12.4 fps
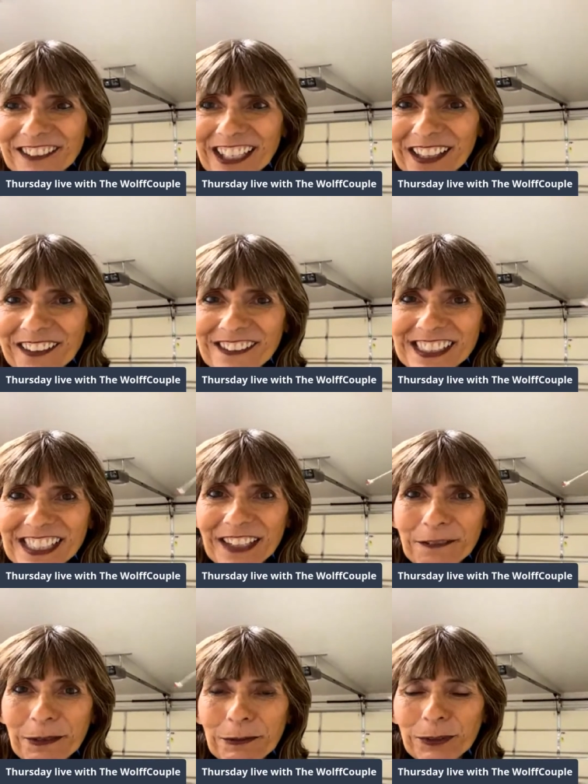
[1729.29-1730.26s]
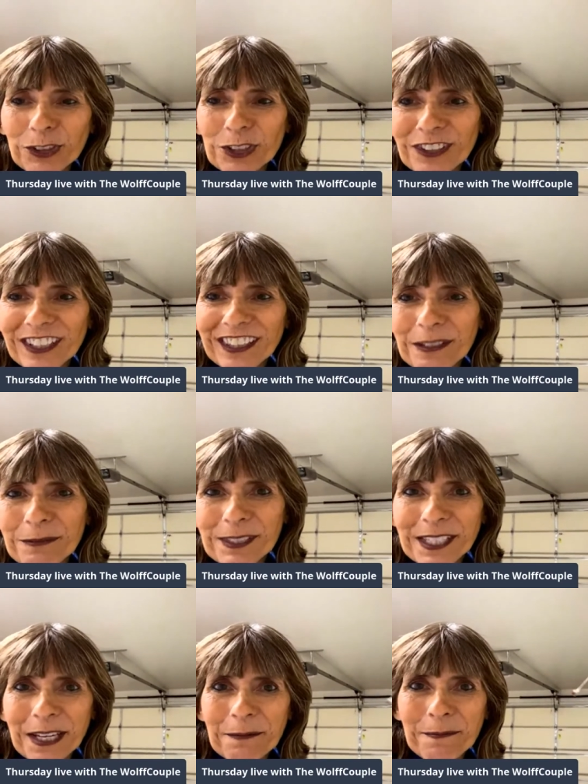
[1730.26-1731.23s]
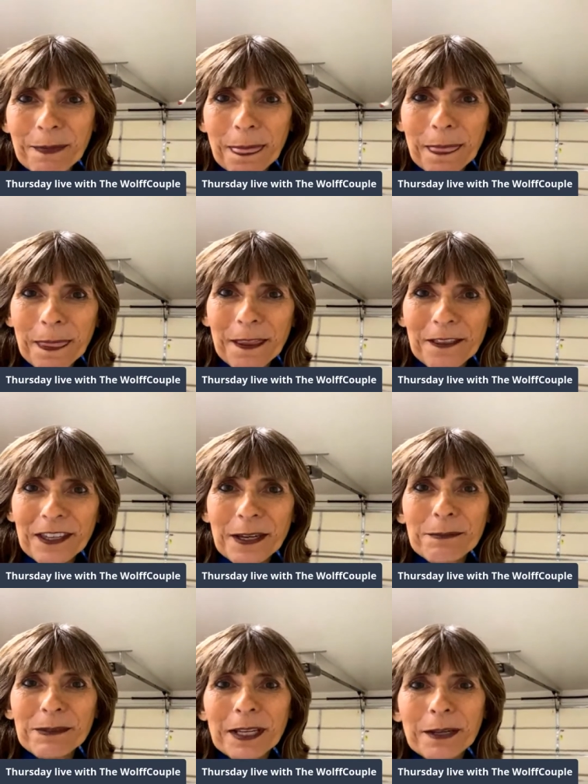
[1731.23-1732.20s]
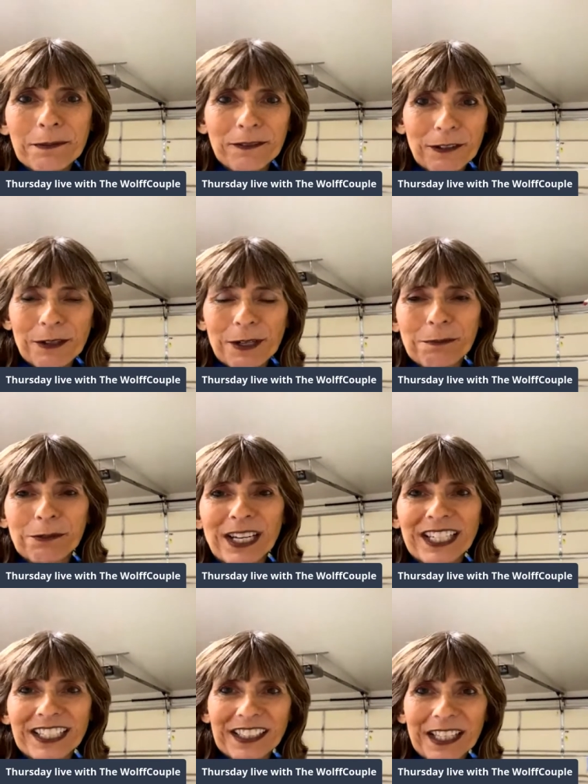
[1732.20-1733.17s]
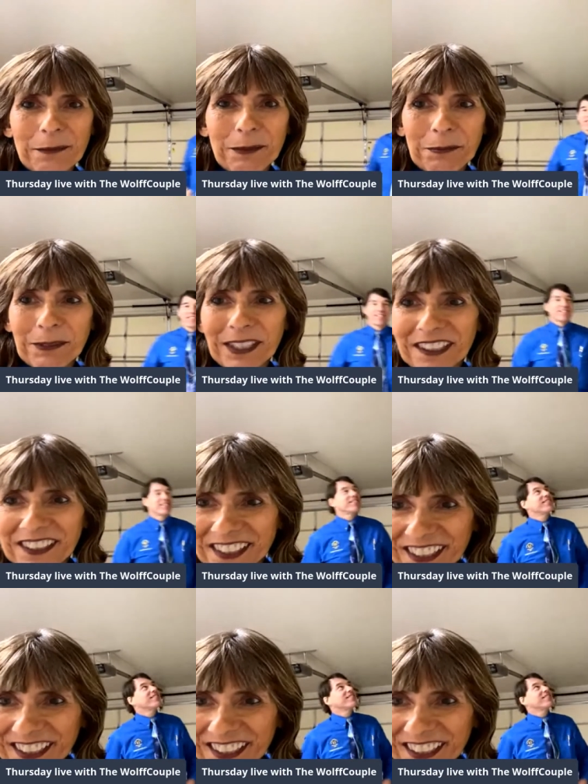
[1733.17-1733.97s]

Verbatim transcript: Wait, let me see if people are doing thumbs up. Thumbs up if you want Brian to climb up there.